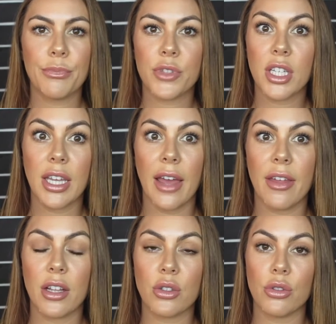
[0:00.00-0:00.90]
So yeah,
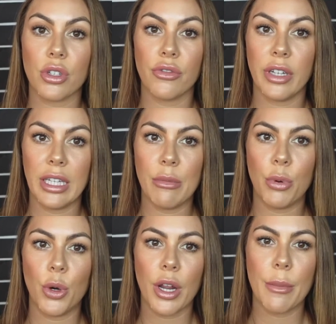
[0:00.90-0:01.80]
that's also really
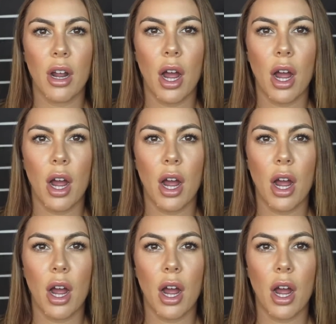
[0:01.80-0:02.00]
important.